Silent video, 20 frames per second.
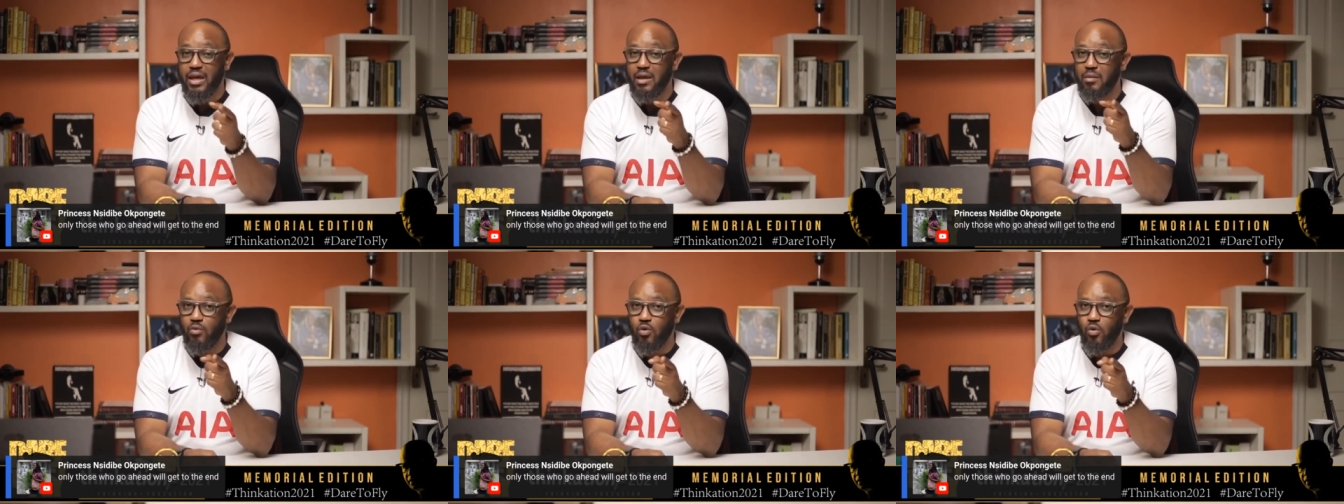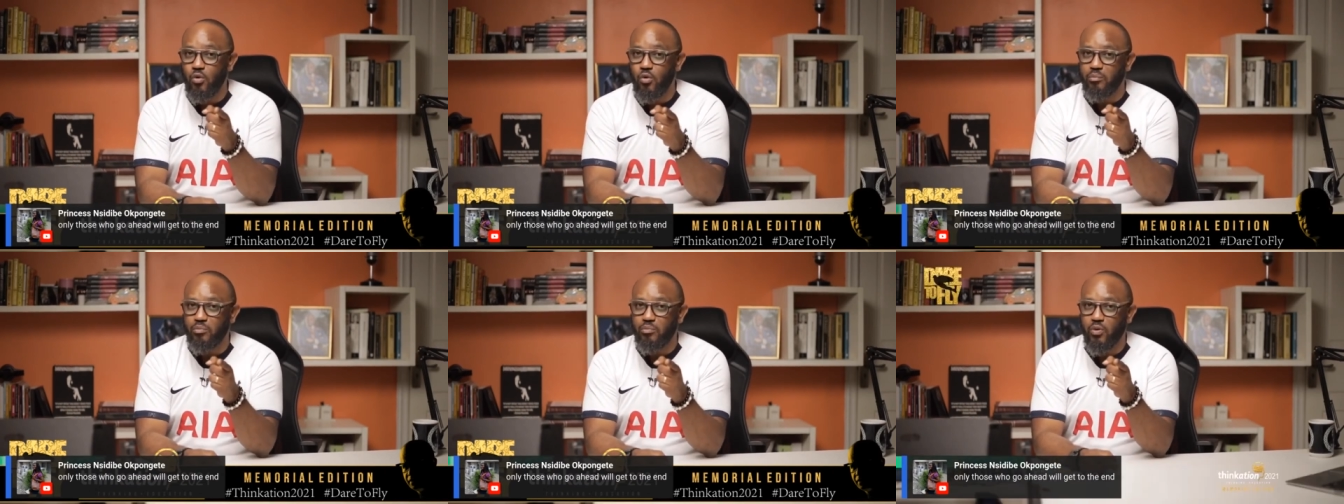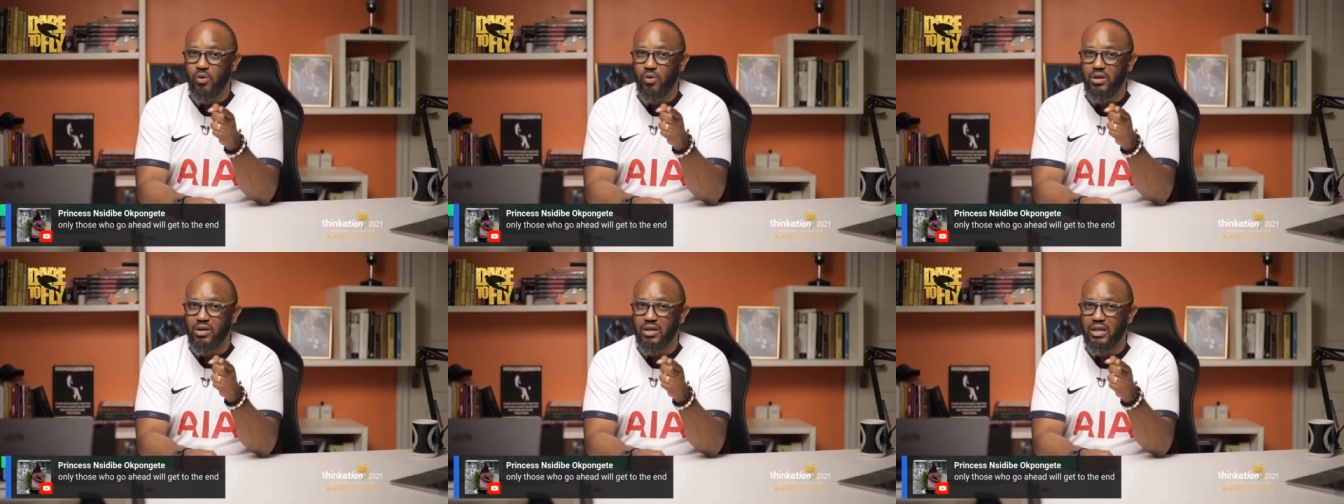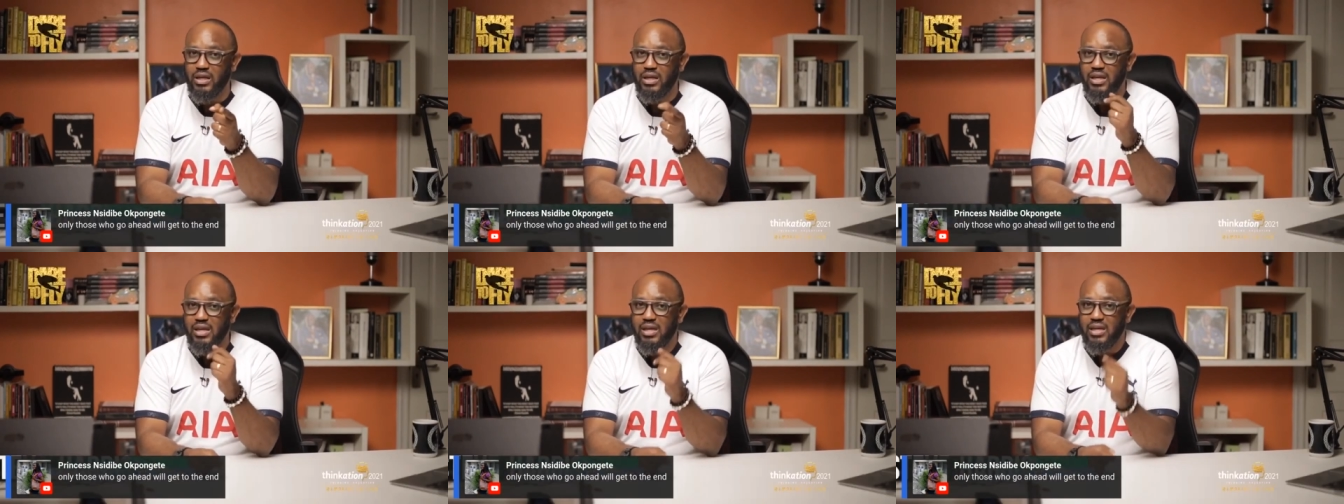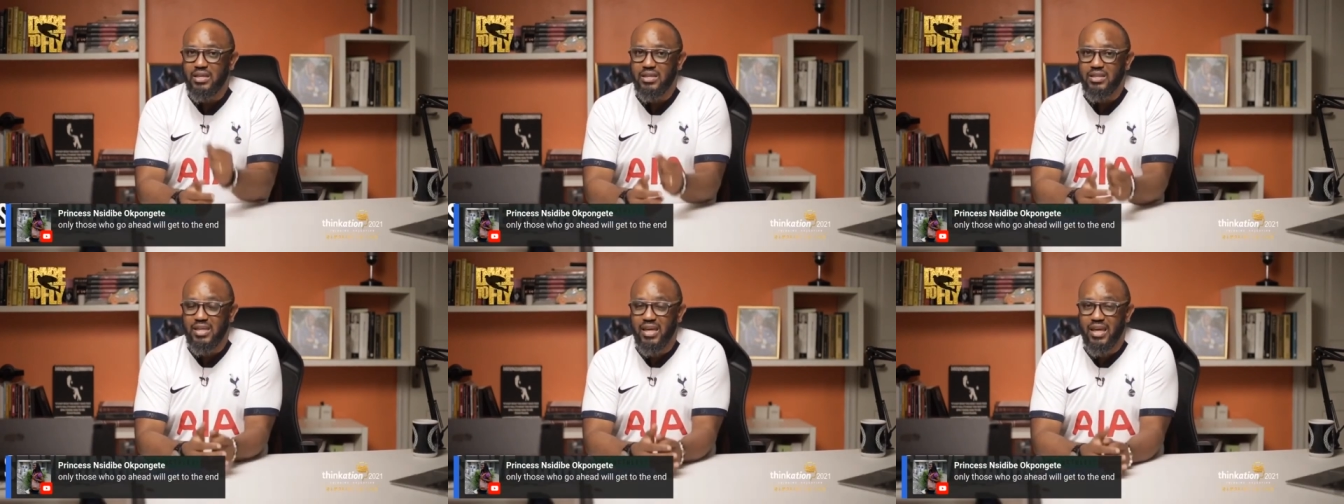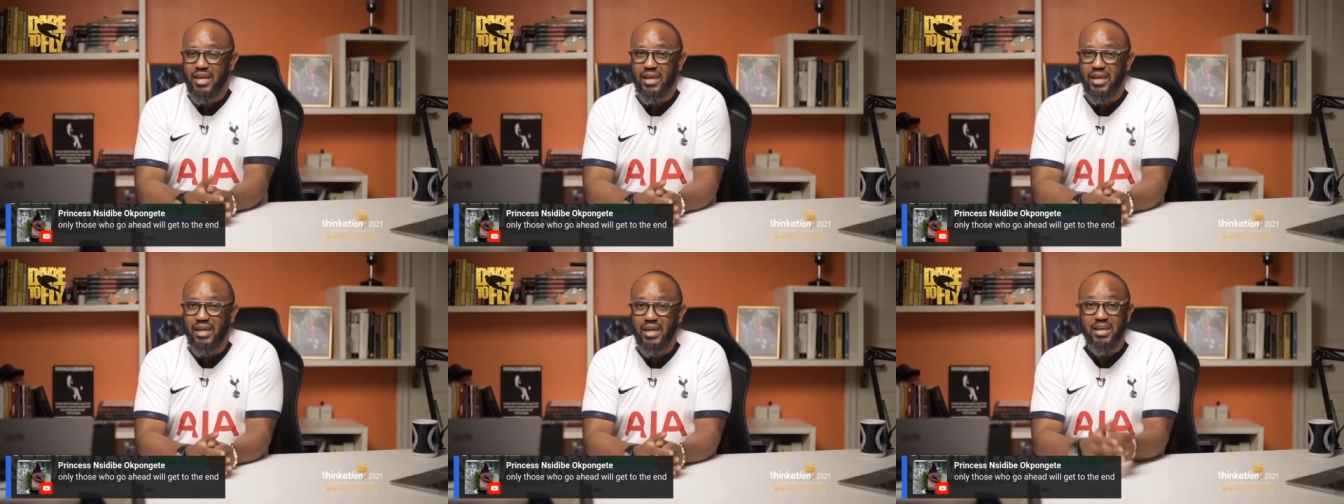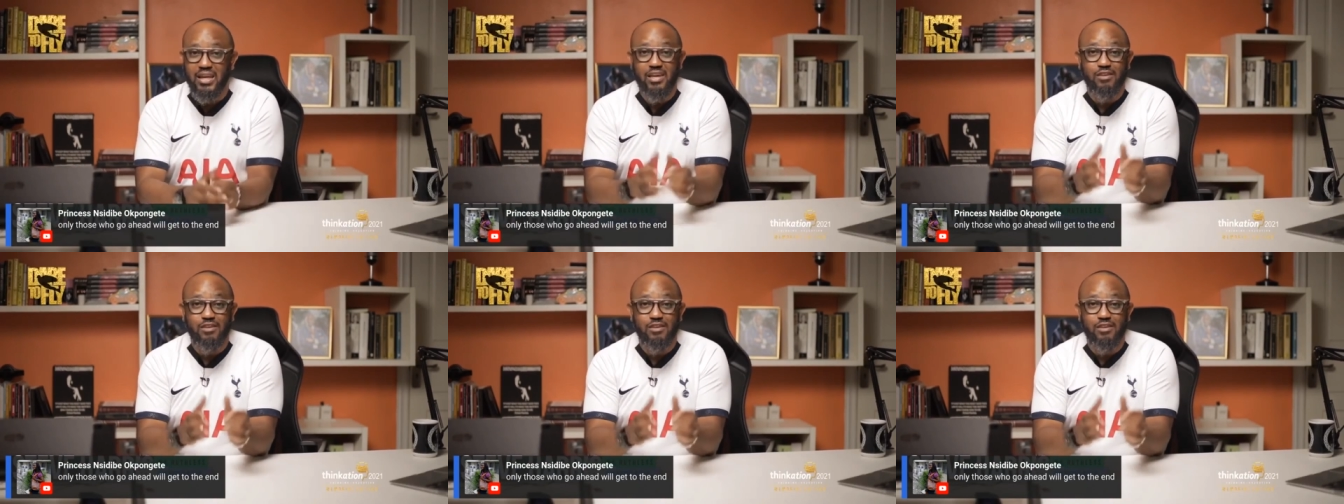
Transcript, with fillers: and more importantly, get ahead.